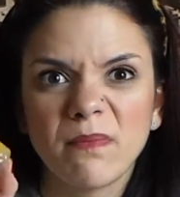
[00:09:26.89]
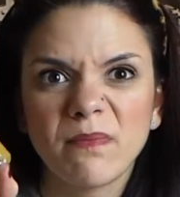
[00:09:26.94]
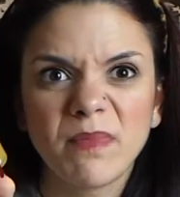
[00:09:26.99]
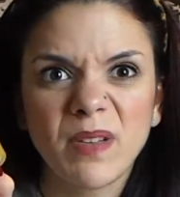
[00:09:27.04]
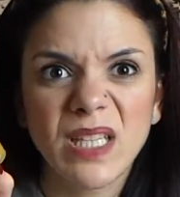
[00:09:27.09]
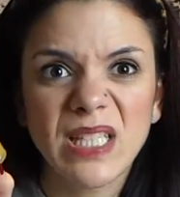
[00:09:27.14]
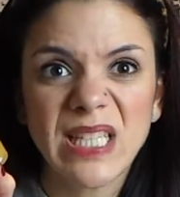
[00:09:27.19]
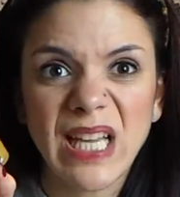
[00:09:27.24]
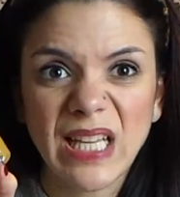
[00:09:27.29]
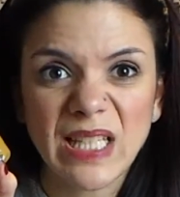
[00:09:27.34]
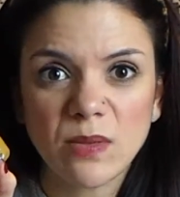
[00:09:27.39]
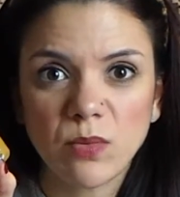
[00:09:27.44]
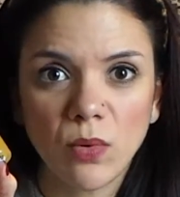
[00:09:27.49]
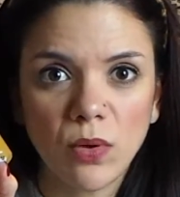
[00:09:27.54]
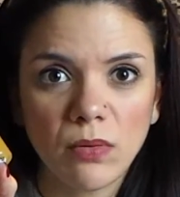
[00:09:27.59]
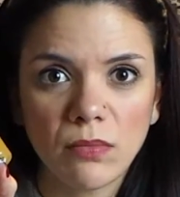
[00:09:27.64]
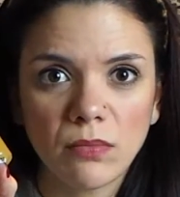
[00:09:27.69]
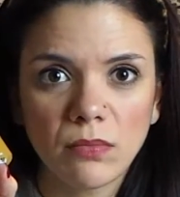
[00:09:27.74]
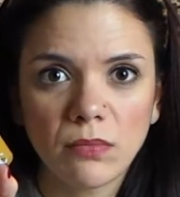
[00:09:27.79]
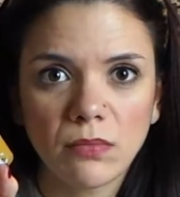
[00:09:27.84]
because that's
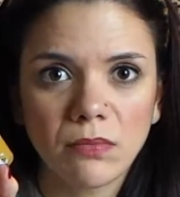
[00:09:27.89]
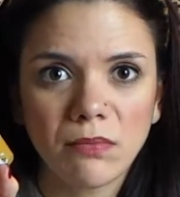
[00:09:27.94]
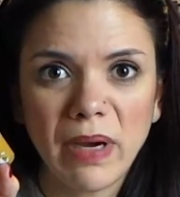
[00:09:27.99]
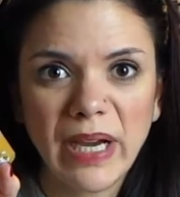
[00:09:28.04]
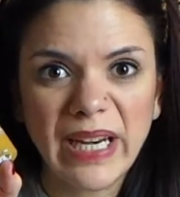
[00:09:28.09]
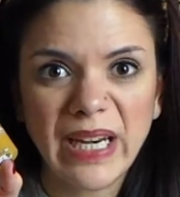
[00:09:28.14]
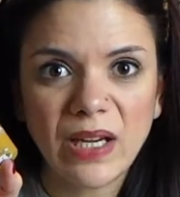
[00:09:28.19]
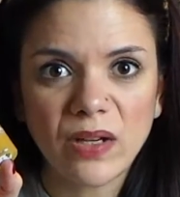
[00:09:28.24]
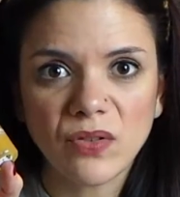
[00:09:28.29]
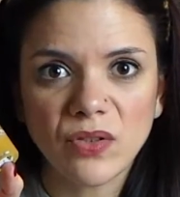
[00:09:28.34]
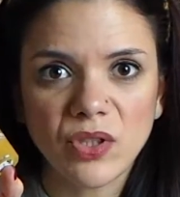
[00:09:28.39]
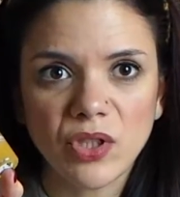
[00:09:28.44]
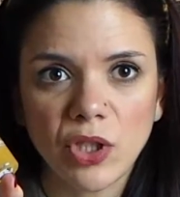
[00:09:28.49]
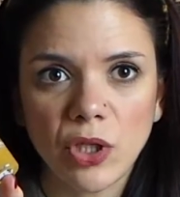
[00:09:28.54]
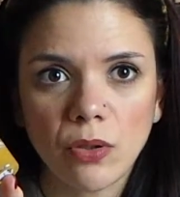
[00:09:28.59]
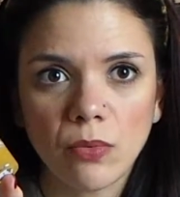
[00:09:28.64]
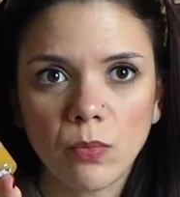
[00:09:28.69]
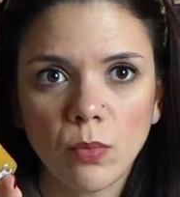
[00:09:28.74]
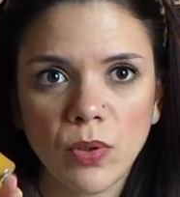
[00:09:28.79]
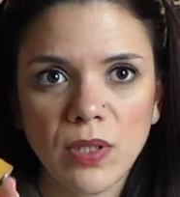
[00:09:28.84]
what my nails
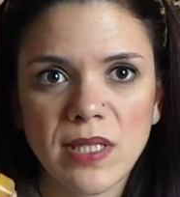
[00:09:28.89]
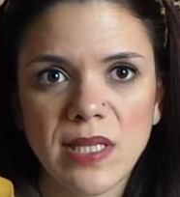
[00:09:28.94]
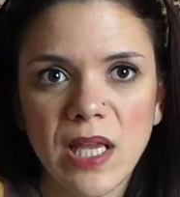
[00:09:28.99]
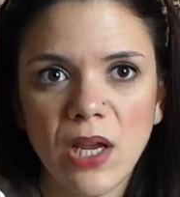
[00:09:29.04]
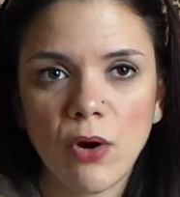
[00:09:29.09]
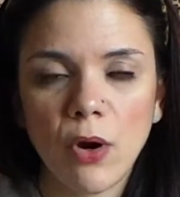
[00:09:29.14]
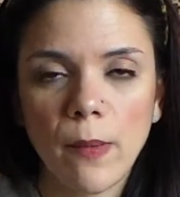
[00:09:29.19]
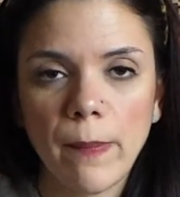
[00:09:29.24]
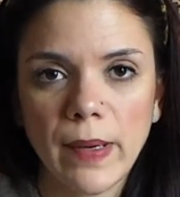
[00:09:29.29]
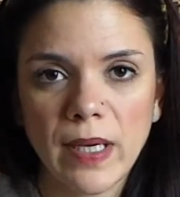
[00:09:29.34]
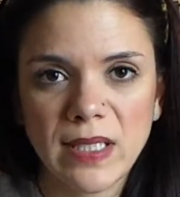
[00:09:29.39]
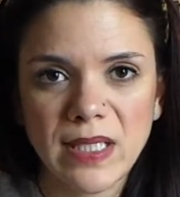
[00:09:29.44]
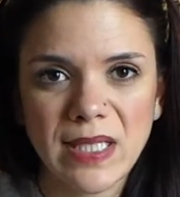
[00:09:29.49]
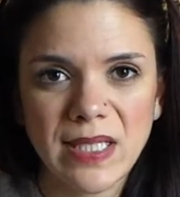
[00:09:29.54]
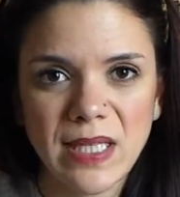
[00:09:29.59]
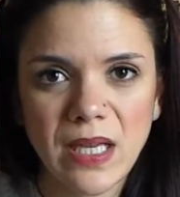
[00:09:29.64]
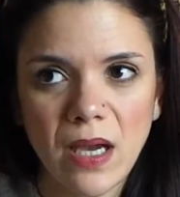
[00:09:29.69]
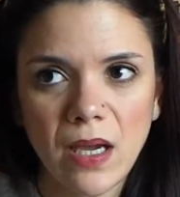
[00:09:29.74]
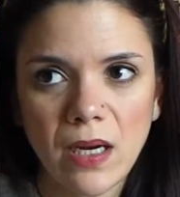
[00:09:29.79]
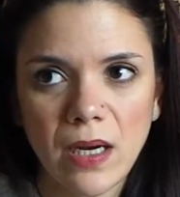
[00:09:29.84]
do. Once they grow past a
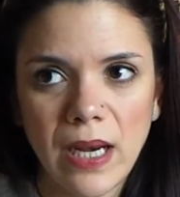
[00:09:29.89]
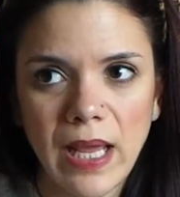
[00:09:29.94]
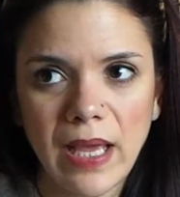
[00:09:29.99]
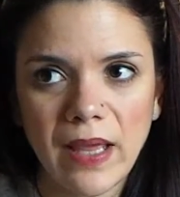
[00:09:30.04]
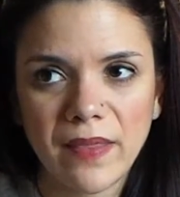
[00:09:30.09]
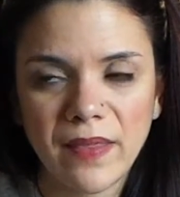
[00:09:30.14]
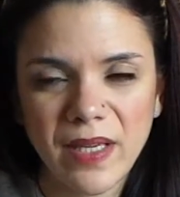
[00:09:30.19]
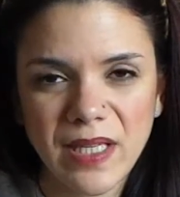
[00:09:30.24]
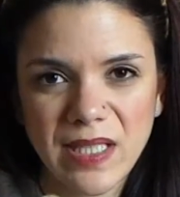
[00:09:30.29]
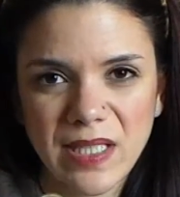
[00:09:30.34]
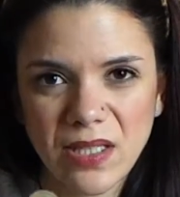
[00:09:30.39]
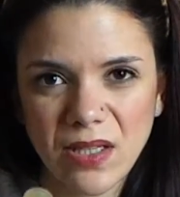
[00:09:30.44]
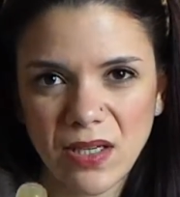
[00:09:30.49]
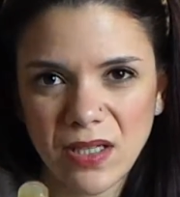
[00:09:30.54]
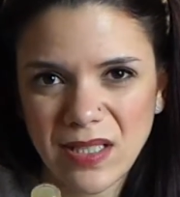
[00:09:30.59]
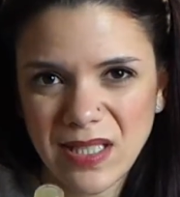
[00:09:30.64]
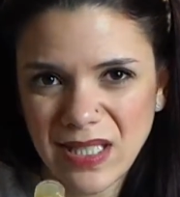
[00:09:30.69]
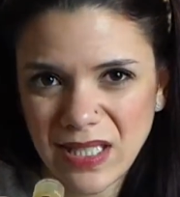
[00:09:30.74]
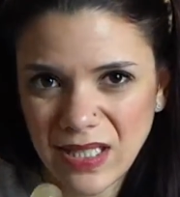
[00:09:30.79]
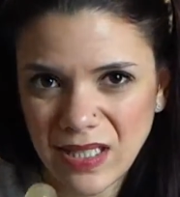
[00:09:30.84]
certain length, they
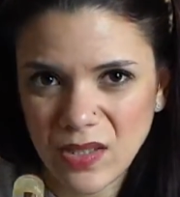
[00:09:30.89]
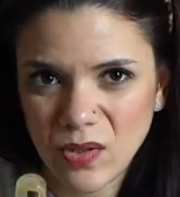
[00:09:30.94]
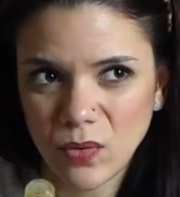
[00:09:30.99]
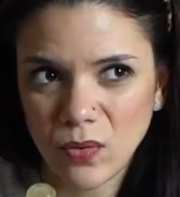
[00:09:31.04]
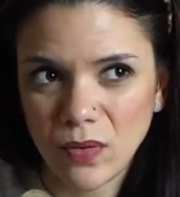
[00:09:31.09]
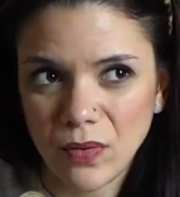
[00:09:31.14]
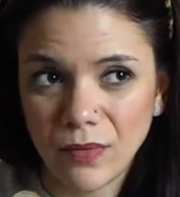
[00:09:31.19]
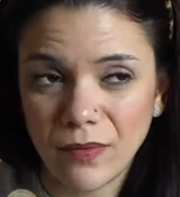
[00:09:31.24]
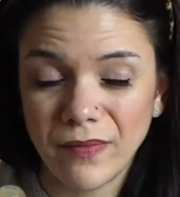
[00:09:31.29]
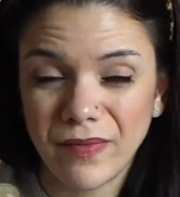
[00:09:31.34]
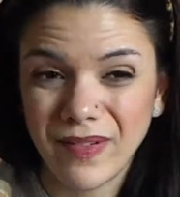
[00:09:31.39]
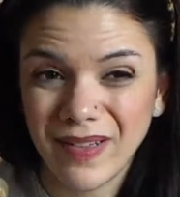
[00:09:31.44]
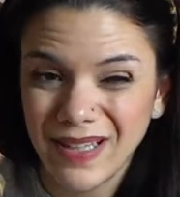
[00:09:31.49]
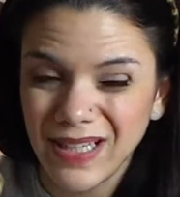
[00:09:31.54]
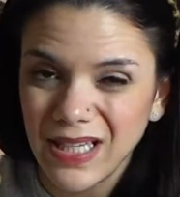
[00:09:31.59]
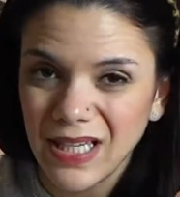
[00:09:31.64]
start to sort of